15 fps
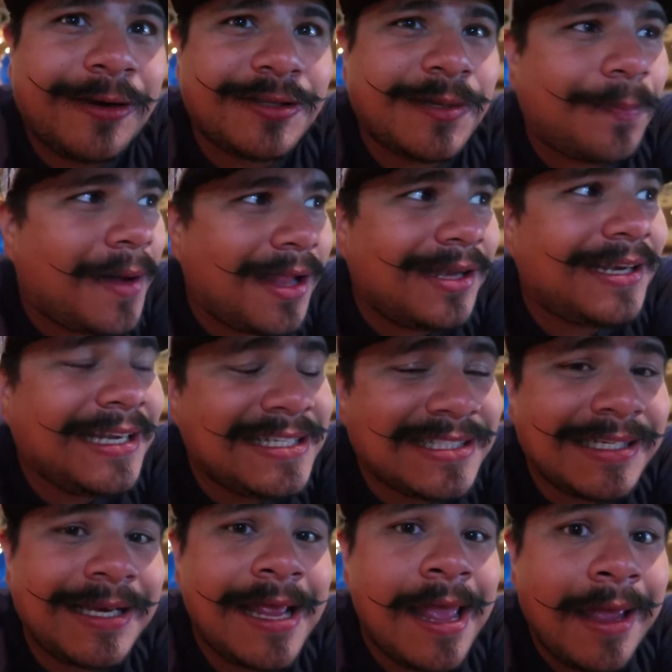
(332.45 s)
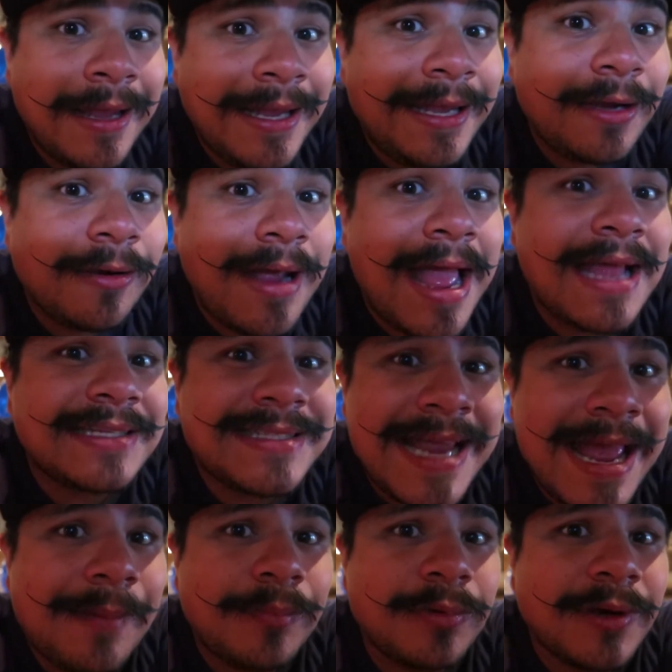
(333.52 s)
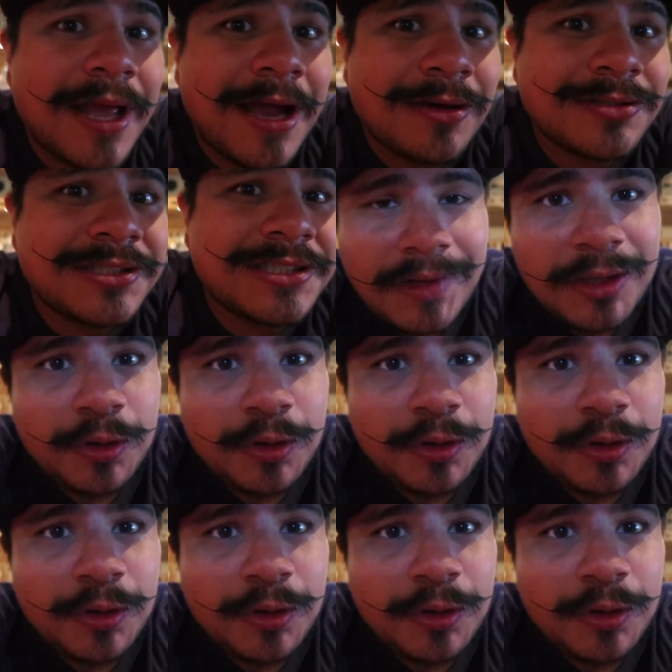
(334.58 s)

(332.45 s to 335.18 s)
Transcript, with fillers: here at the Polynesian, here at Tambu Lounge.